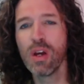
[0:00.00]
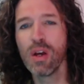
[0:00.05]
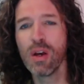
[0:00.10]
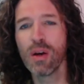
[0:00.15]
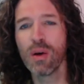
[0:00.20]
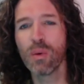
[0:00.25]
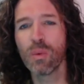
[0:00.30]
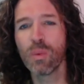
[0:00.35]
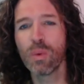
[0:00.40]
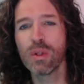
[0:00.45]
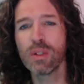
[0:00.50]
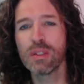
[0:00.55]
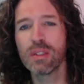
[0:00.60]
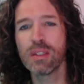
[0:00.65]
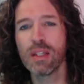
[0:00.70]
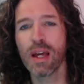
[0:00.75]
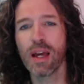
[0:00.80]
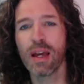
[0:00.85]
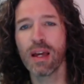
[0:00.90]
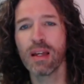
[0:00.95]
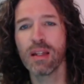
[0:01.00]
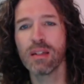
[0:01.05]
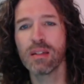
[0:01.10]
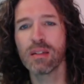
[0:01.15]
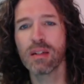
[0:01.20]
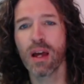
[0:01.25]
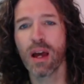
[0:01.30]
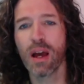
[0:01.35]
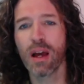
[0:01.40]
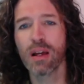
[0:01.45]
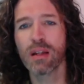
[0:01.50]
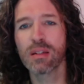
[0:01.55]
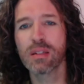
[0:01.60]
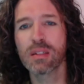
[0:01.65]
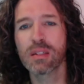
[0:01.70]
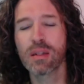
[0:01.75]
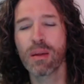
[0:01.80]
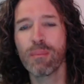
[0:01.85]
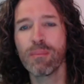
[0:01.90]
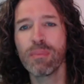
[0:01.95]
was that uh,
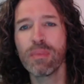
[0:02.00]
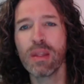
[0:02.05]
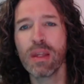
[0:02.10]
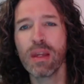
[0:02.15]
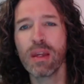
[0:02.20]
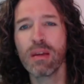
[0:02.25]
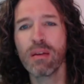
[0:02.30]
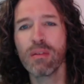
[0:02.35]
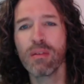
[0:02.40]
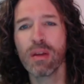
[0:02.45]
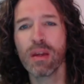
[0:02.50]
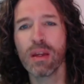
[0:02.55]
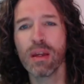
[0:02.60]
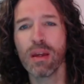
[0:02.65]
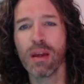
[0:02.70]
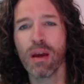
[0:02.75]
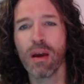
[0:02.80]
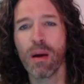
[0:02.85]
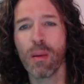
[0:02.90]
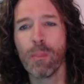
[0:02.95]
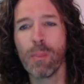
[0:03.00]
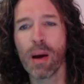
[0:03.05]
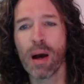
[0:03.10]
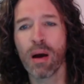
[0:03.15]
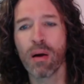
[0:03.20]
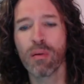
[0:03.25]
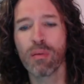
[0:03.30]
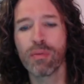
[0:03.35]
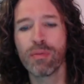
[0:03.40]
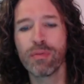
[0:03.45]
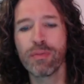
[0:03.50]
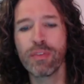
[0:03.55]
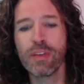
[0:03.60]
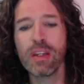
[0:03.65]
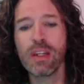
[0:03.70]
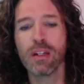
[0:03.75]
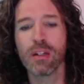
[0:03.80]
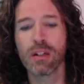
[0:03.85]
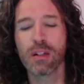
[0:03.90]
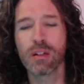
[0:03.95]
something about
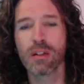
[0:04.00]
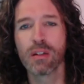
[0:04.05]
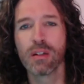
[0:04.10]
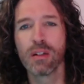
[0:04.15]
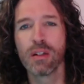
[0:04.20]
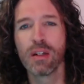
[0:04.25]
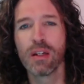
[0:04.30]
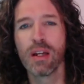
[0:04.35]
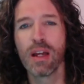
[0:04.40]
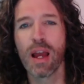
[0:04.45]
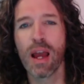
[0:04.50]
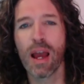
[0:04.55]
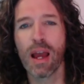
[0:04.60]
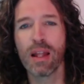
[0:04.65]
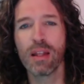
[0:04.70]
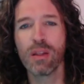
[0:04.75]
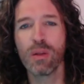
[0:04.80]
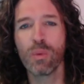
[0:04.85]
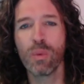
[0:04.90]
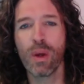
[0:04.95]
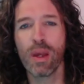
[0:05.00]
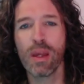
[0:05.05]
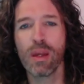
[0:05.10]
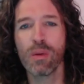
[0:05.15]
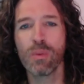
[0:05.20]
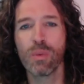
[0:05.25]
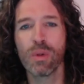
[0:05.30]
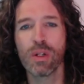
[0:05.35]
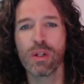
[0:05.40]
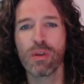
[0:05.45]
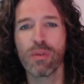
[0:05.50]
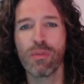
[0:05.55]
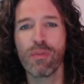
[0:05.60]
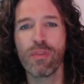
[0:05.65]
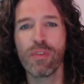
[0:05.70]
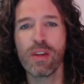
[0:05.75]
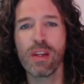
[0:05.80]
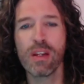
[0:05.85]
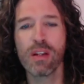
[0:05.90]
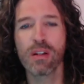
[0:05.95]
fear and the way in which
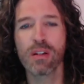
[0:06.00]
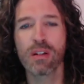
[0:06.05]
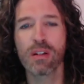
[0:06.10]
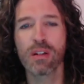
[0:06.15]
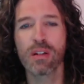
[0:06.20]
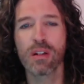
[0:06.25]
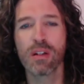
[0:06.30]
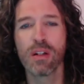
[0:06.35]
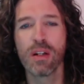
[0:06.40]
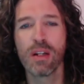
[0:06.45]
fear